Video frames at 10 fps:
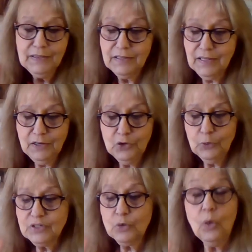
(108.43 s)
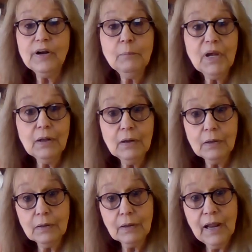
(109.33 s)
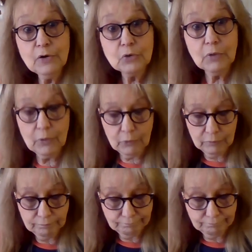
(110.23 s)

that they do a 20 minute intro.